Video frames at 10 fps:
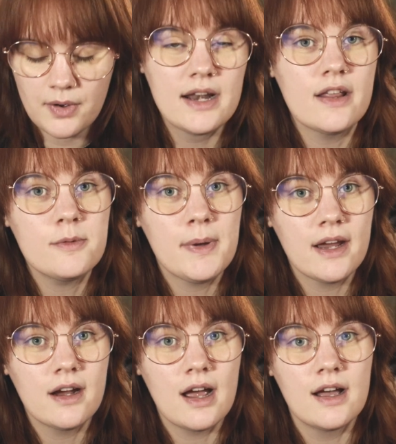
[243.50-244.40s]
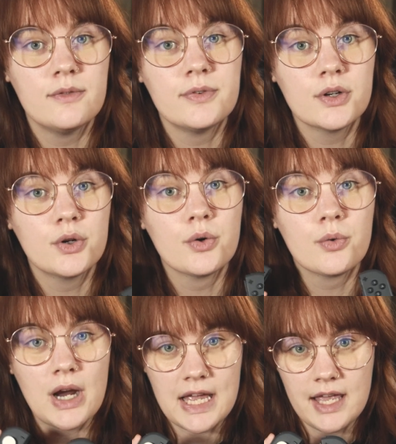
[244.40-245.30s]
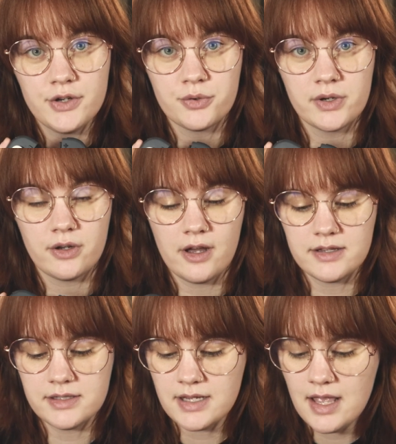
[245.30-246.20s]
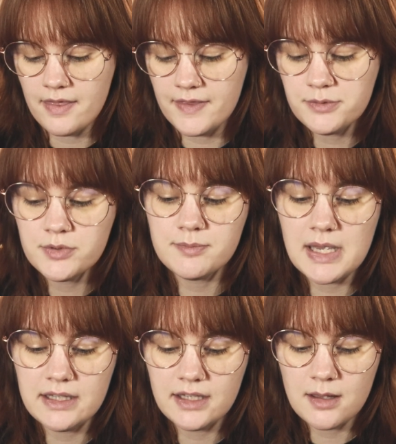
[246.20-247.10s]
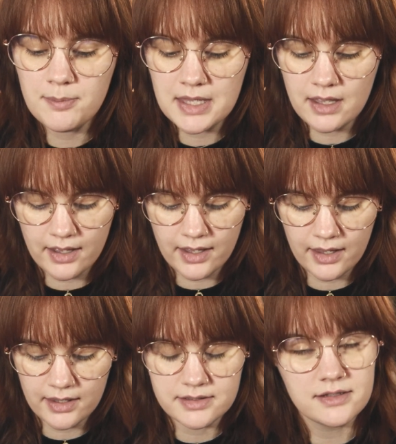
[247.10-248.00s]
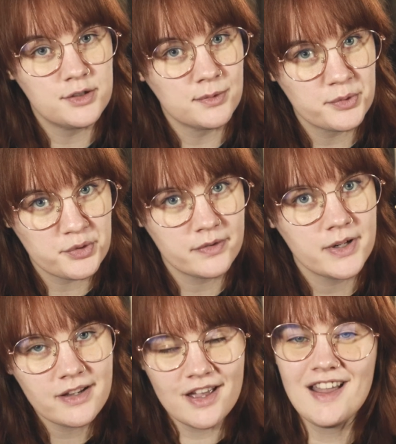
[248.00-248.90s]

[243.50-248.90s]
another pair of gray Joy-Cons. This was mainly because these ones were drifting.